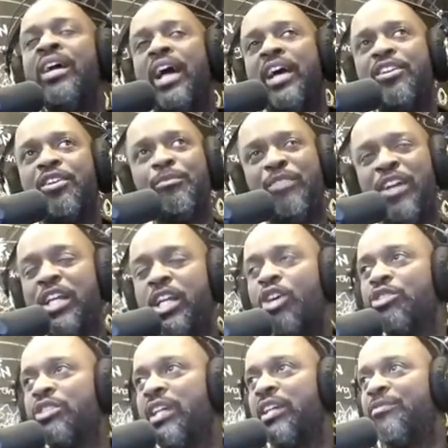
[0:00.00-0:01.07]
and the
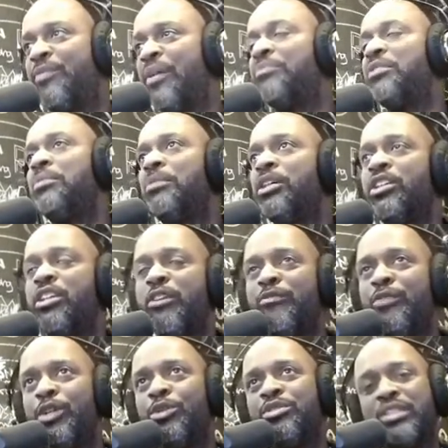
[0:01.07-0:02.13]
videos get 50 million
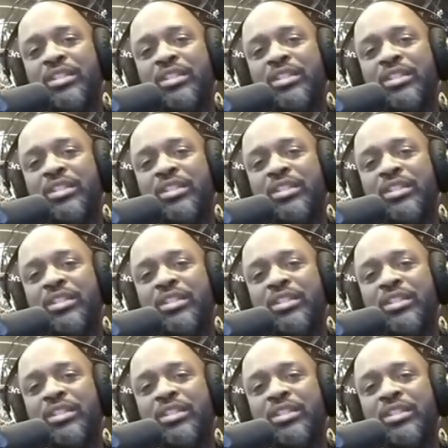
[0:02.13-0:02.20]
views.